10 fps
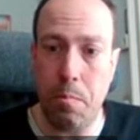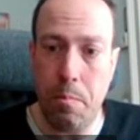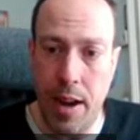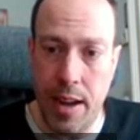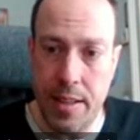
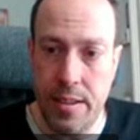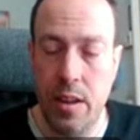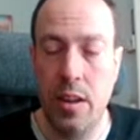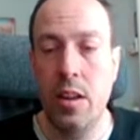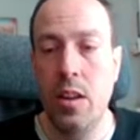but
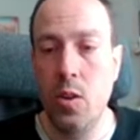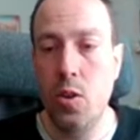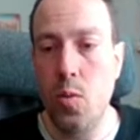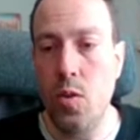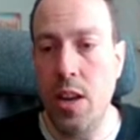you
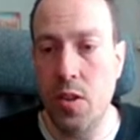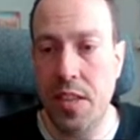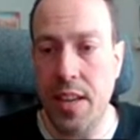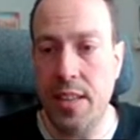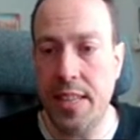do need to say